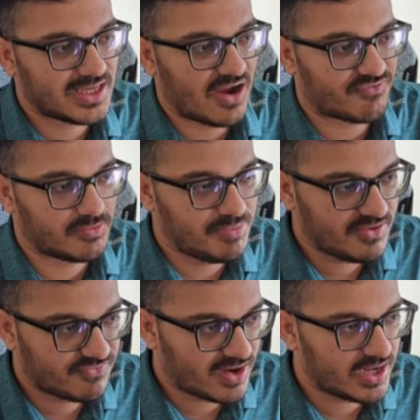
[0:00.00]
After
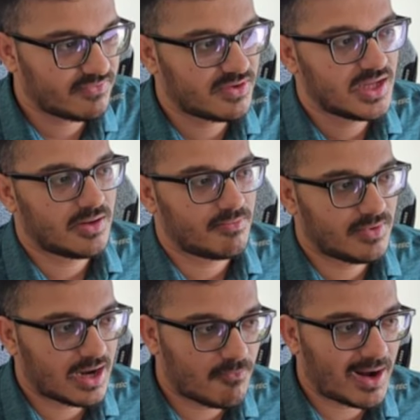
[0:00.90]
b5,
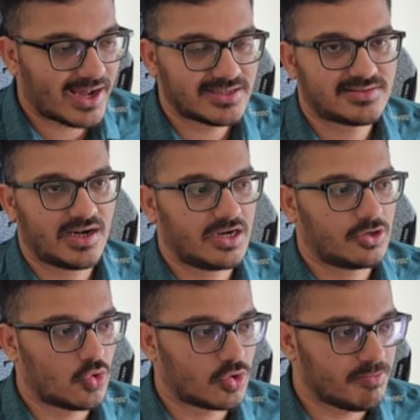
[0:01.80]
now black is threatening to
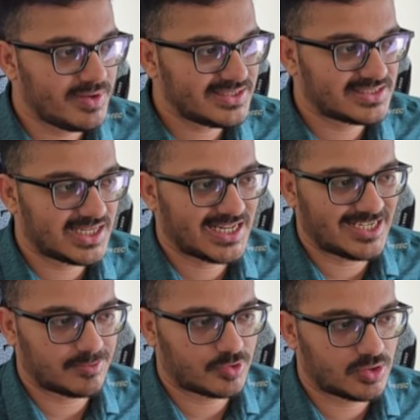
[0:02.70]
go to b6 and catch
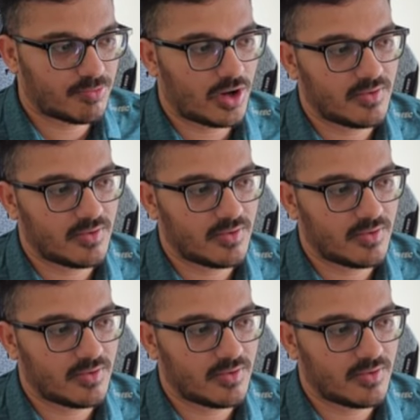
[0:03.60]
up to the pawn.